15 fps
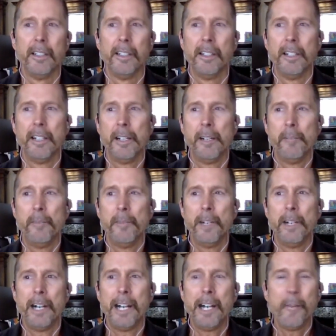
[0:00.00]

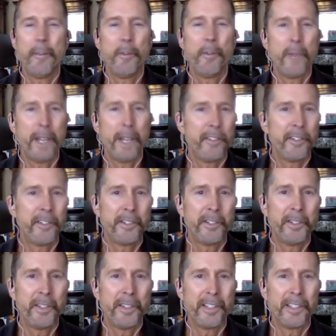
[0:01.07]
I am the way, the
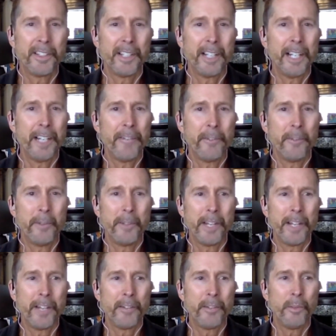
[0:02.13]
truth, and the life. And
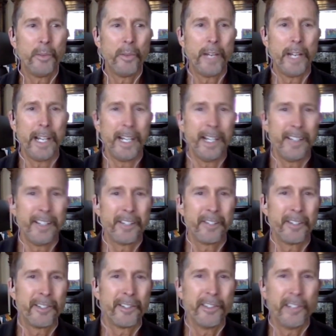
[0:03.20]
without a way,
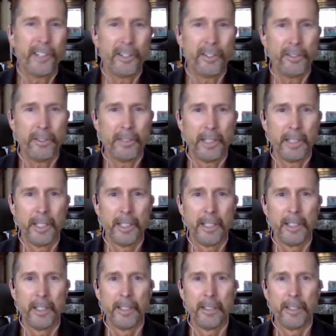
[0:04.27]
there is no
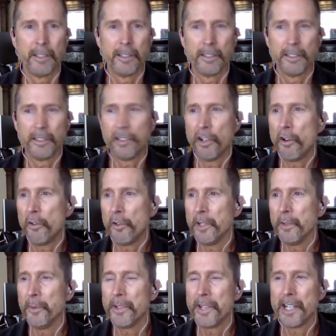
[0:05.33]

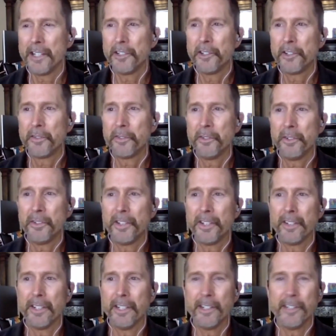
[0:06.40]
going. Without a truth,
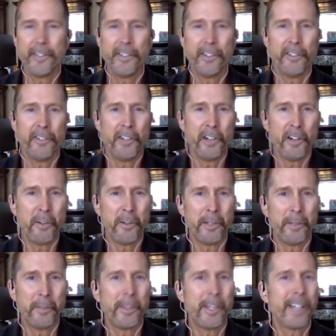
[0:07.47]
there is no
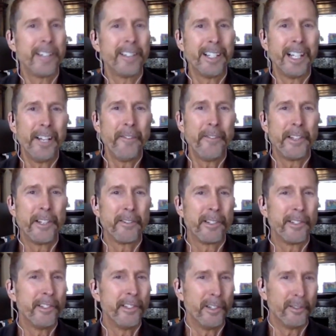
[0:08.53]
knowing. Without a life, there
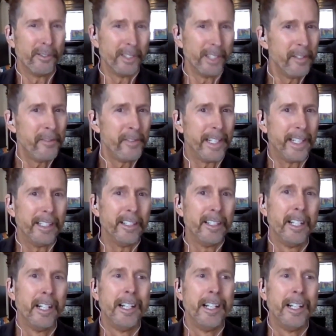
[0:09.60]
is no living.